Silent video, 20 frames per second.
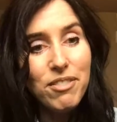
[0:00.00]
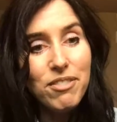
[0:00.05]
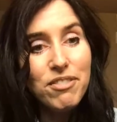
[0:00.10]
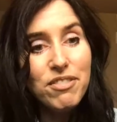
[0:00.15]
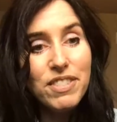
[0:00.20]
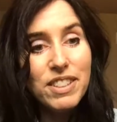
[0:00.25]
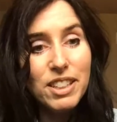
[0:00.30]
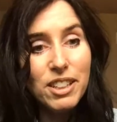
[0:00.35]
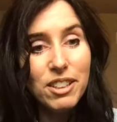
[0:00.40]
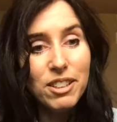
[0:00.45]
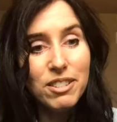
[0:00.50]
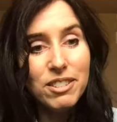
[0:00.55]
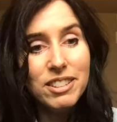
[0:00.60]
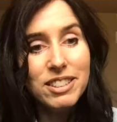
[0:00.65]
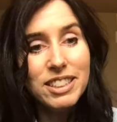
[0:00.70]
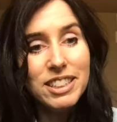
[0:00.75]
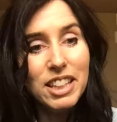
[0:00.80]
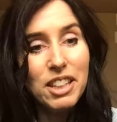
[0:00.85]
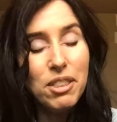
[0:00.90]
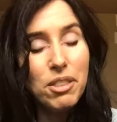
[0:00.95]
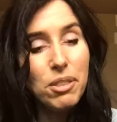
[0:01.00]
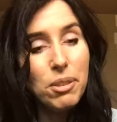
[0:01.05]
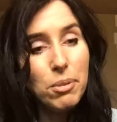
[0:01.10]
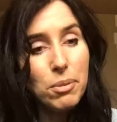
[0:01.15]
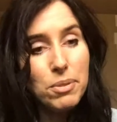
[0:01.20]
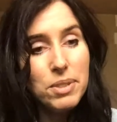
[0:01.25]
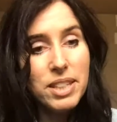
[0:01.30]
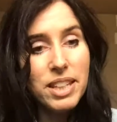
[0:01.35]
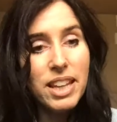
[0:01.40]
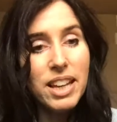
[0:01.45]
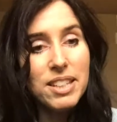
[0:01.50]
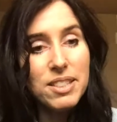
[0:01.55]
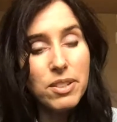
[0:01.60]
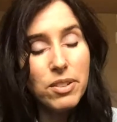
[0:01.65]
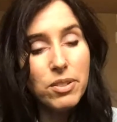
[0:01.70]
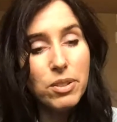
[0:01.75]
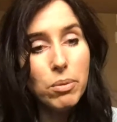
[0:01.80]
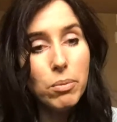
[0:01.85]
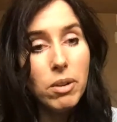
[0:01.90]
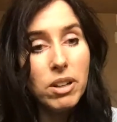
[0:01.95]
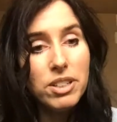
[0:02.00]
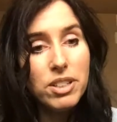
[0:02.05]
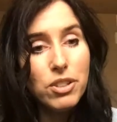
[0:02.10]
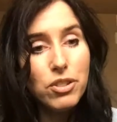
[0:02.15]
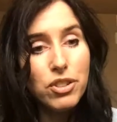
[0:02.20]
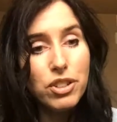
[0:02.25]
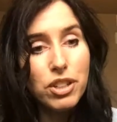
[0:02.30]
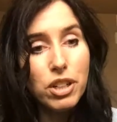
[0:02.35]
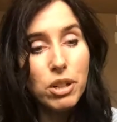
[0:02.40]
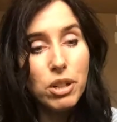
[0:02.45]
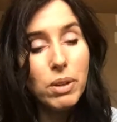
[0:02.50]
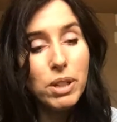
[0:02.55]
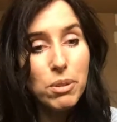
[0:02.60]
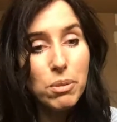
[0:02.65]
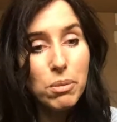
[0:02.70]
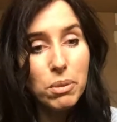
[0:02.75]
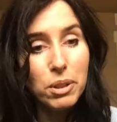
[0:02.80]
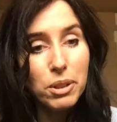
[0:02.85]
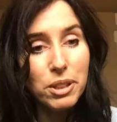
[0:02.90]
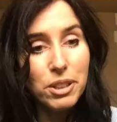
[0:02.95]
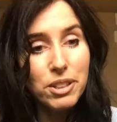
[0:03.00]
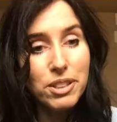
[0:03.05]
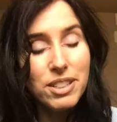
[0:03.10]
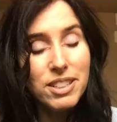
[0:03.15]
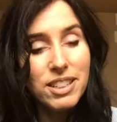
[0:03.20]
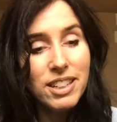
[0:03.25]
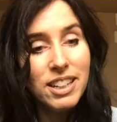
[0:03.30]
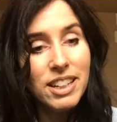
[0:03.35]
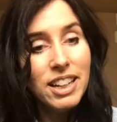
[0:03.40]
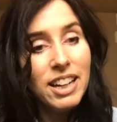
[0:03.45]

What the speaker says: feel enthusiasm to want to share what you learned